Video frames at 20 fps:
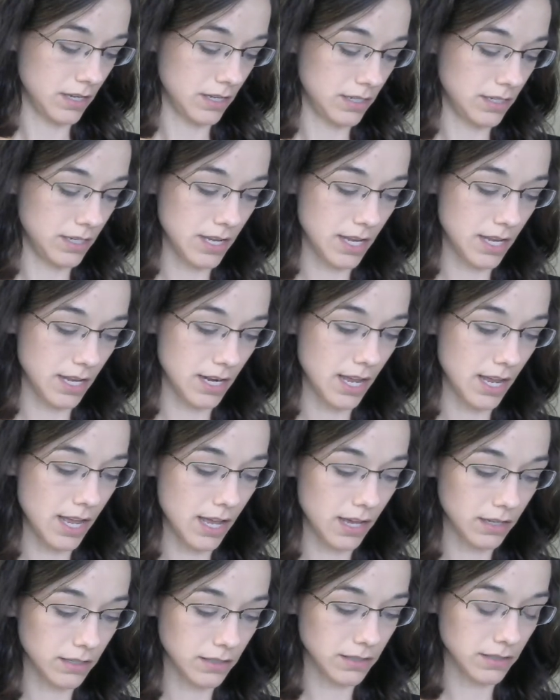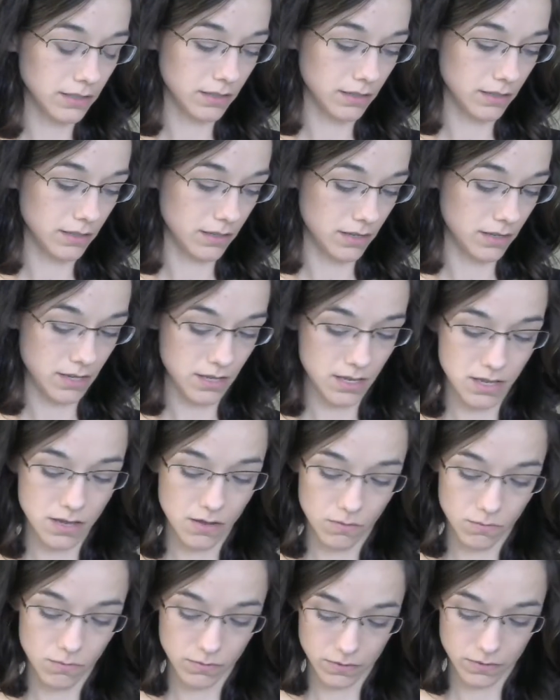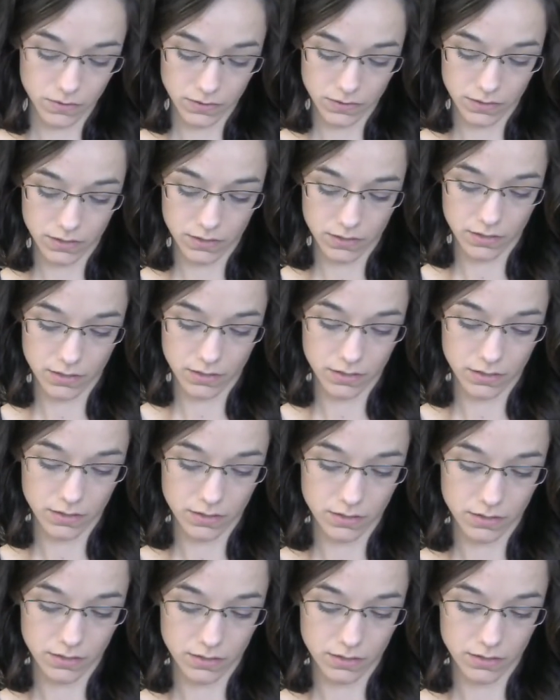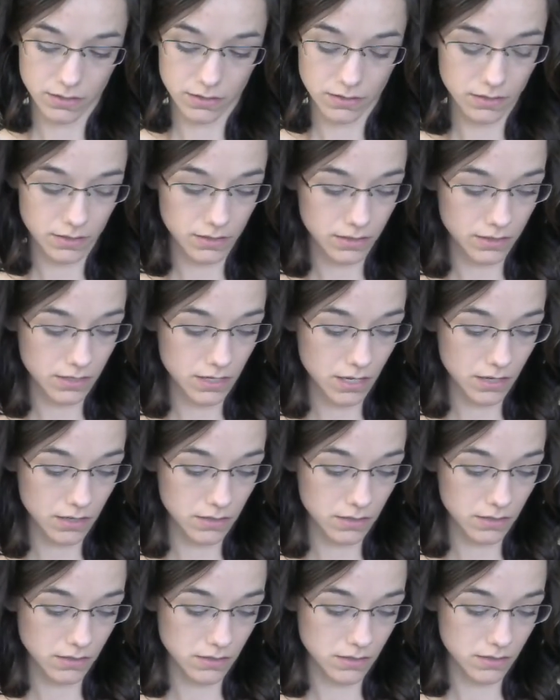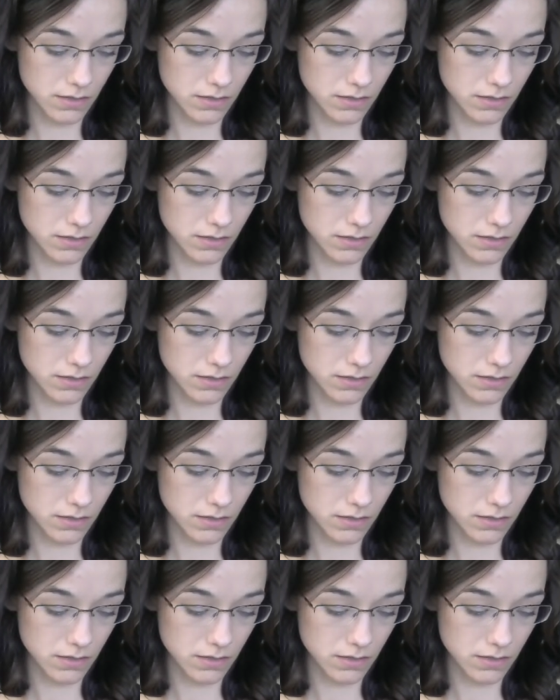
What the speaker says: to get x equals 6.